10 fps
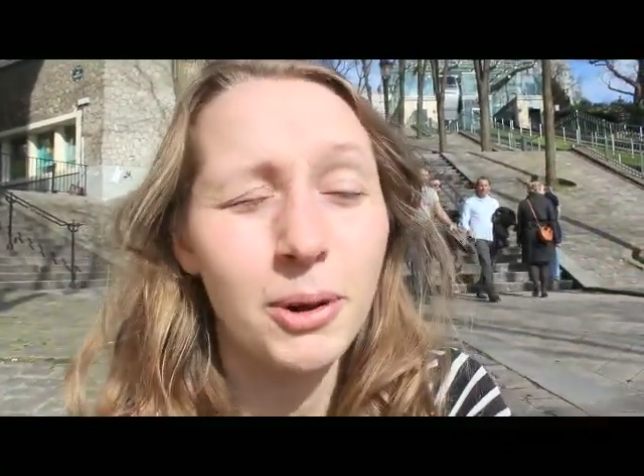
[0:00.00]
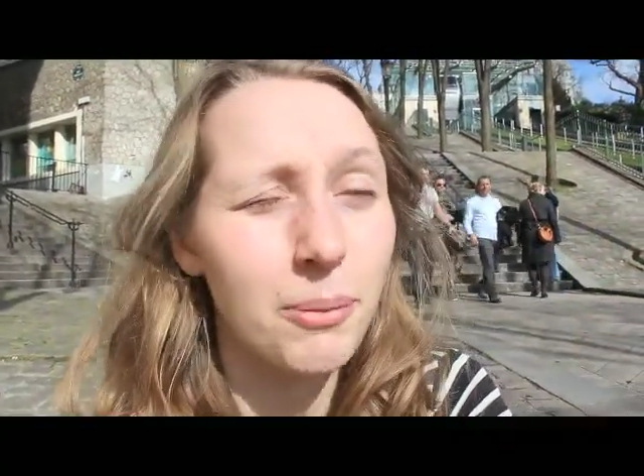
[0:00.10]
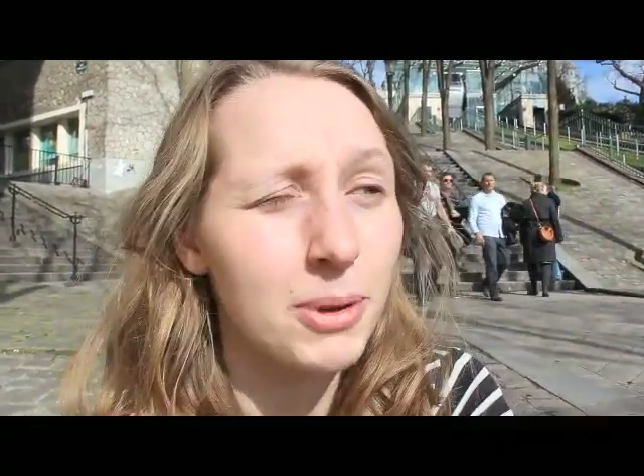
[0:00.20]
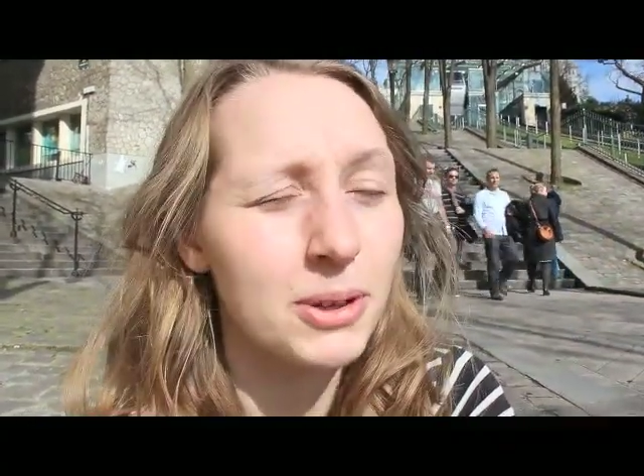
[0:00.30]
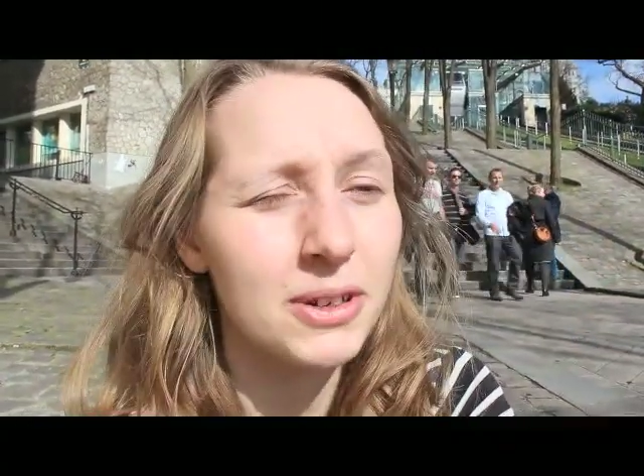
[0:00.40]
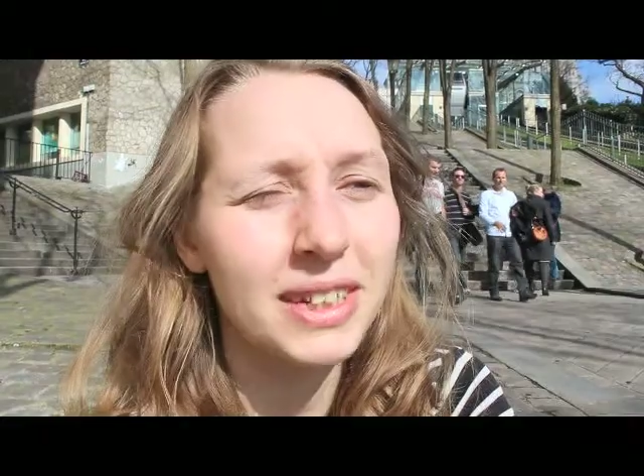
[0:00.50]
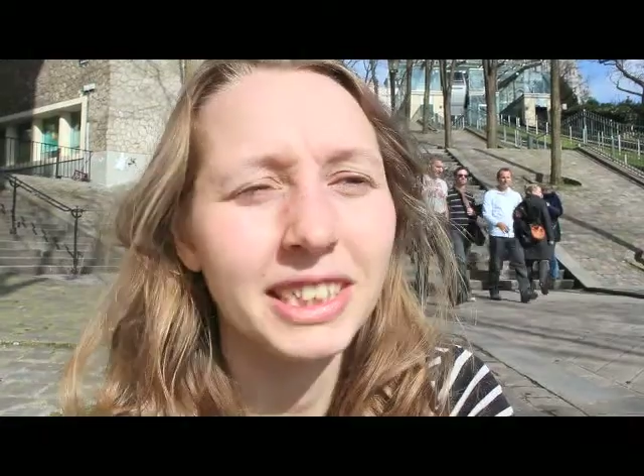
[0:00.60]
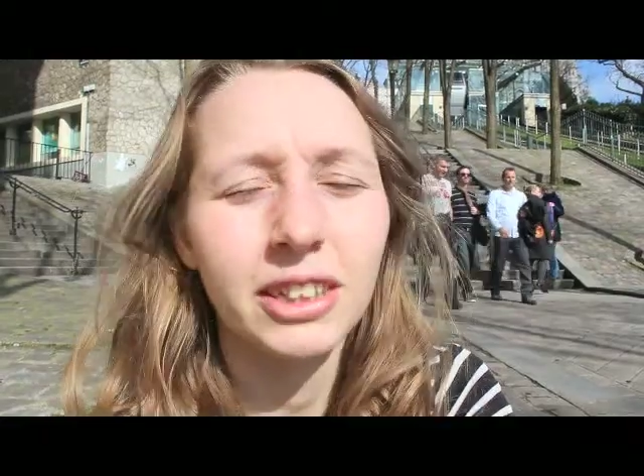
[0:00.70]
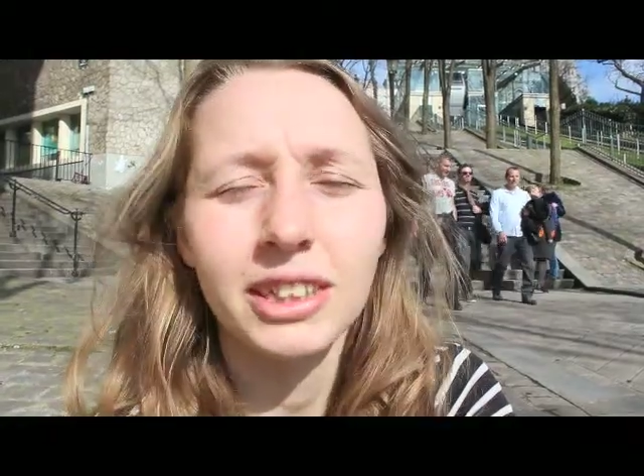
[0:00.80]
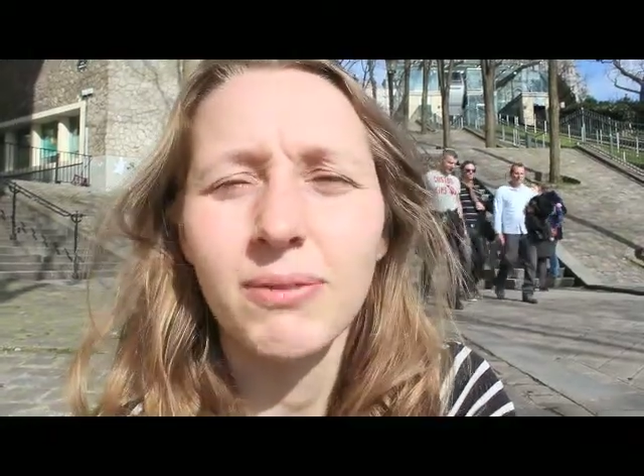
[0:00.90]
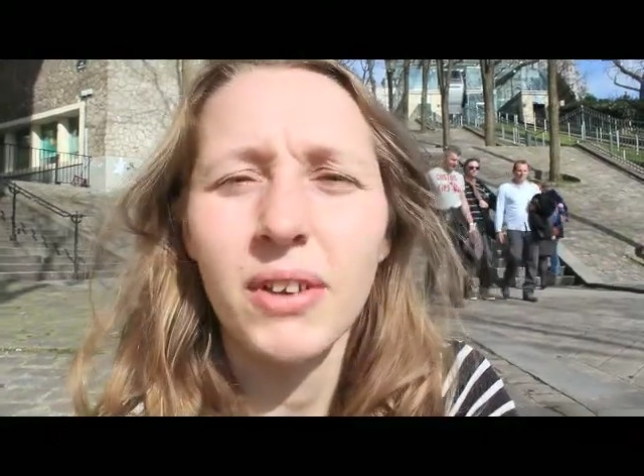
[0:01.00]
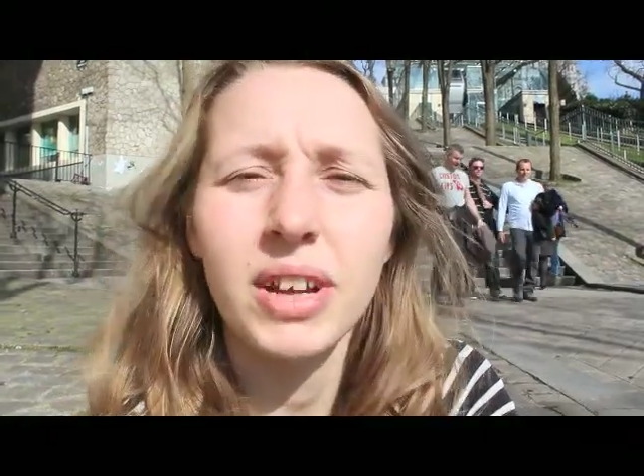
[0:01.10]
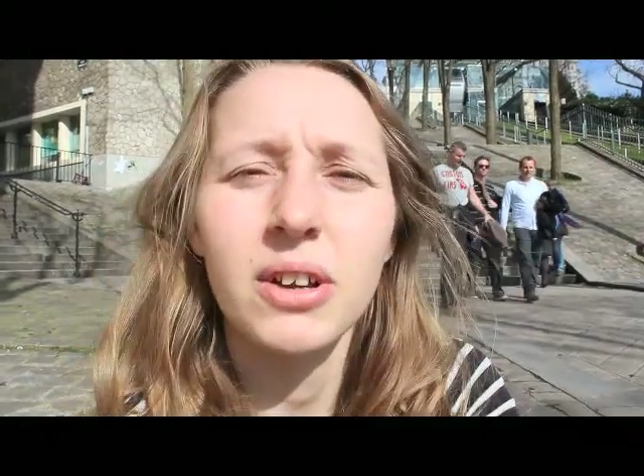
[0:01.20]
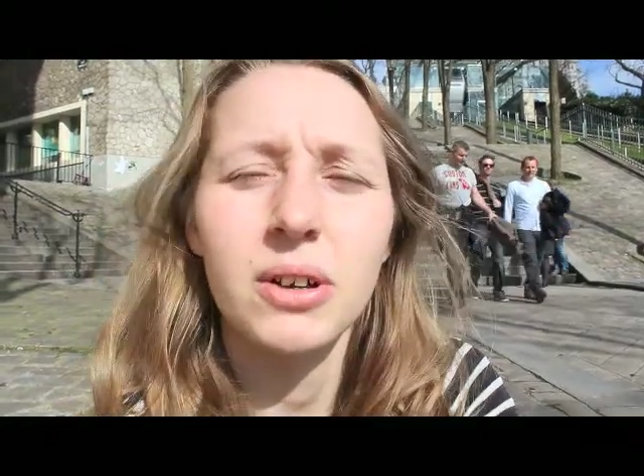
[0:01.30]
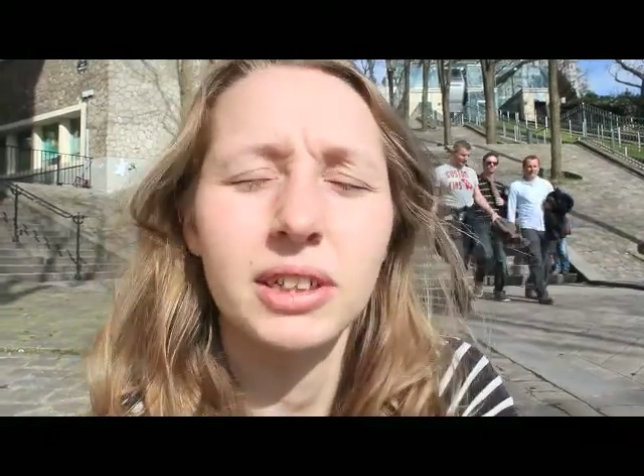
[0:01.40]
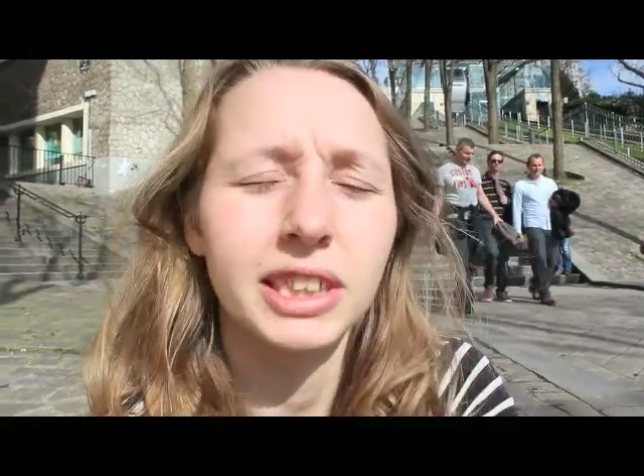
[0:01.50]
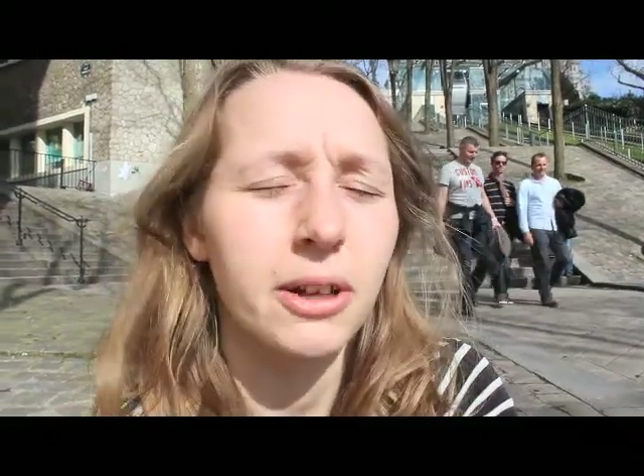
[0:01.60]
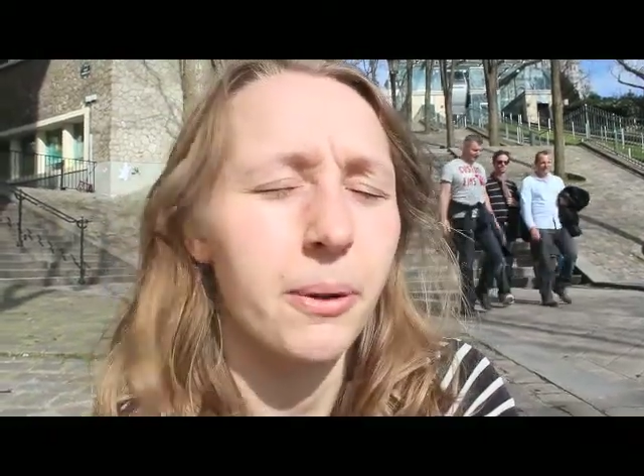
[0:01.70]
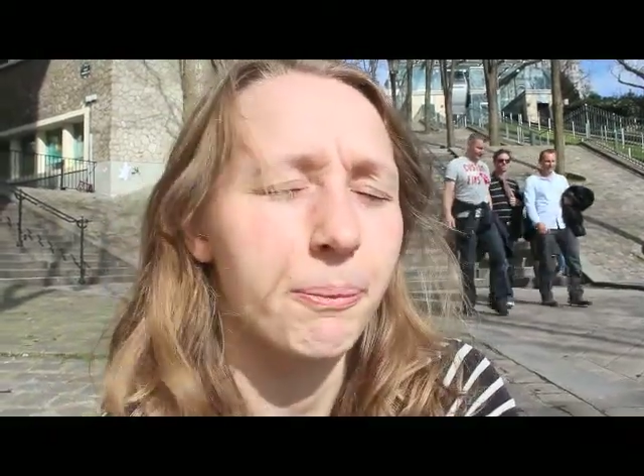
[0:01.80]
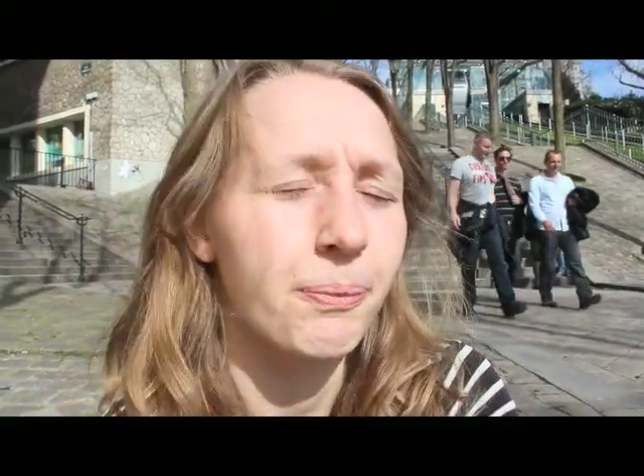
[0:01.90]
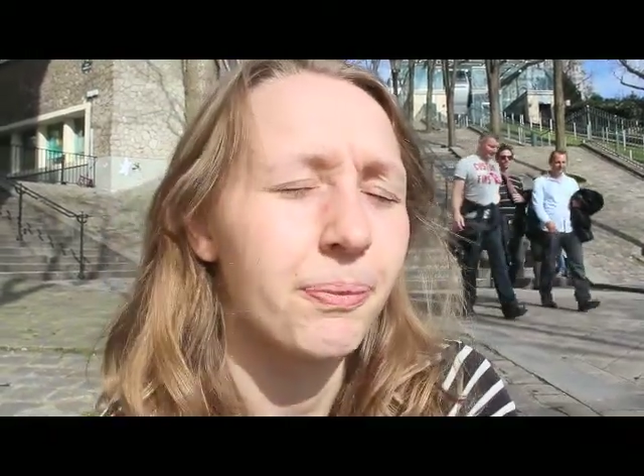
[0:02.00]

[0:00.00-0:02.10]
computer, it's not very good, so